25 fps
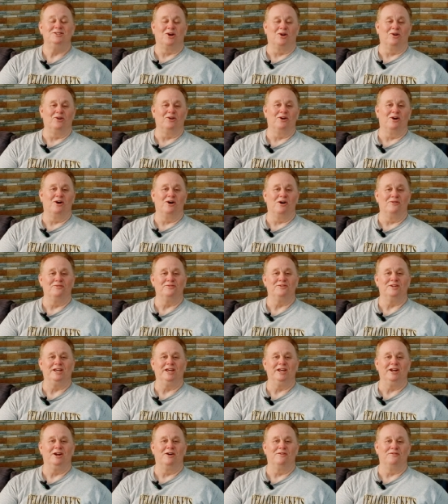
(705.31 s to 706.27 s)

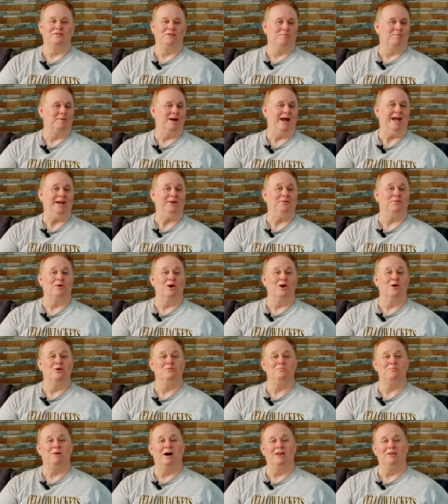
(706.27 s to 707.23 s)
turnoff to get off the main
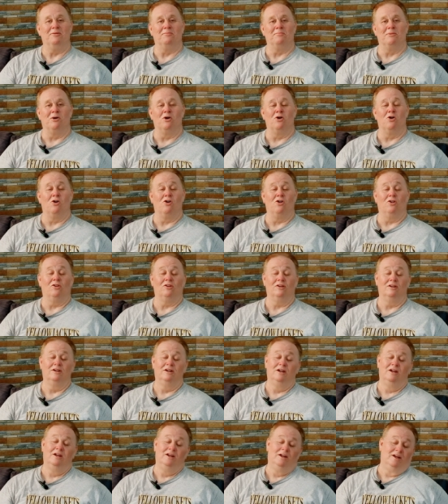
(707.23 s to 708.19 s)
road by the mall.
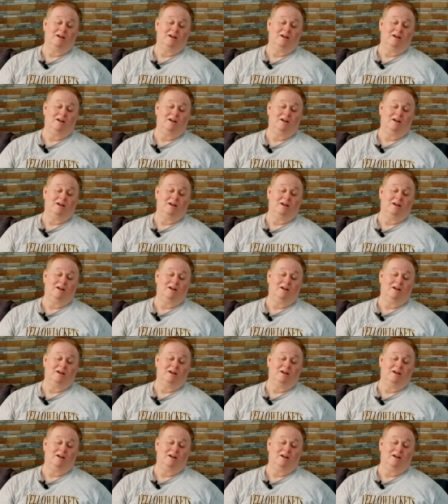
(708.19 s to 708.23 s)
